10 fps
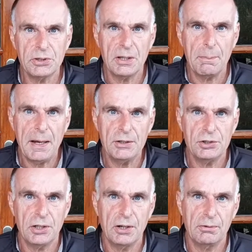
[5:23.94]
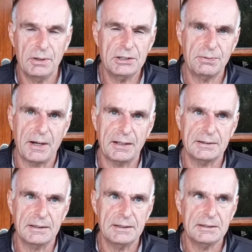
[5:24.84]
are the major risk
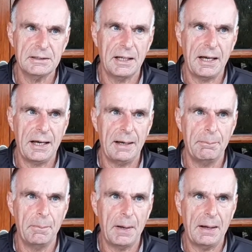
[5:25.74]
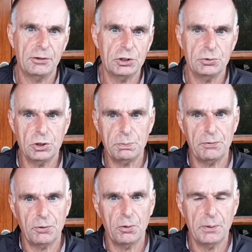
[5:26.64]
factors. And just
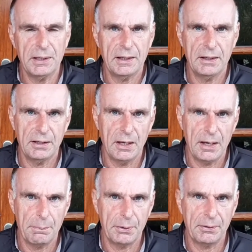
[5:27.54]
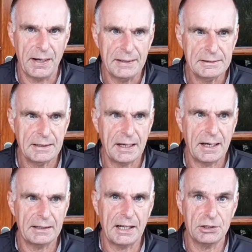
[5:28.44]
before we progress,
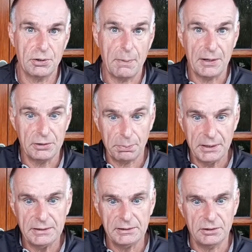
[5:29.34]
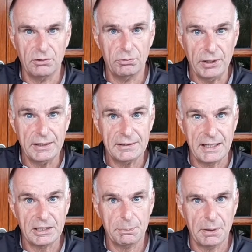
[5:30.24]
I'd like to remind you, please read the
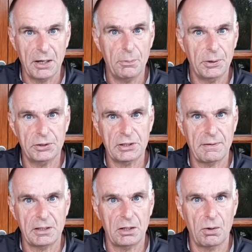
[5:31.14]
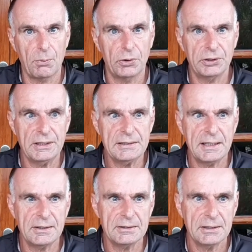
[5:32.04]
text below because I've had a lot more
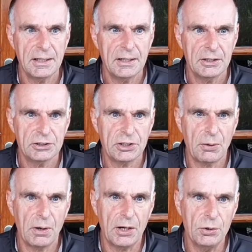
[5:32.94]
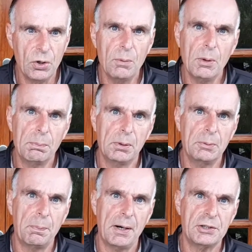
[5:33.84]
details. So a normal
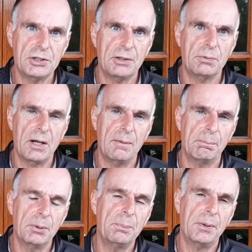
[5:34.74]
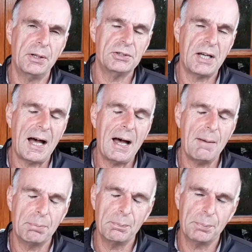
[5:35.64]
blood pressure, our blood
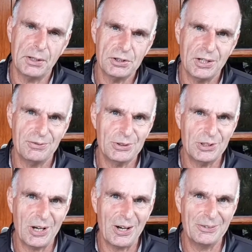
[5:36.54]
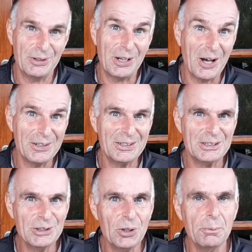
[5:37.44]
pressure is regarded
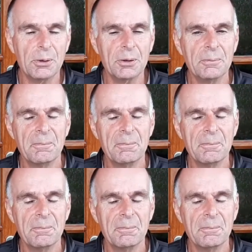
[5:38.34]
as normal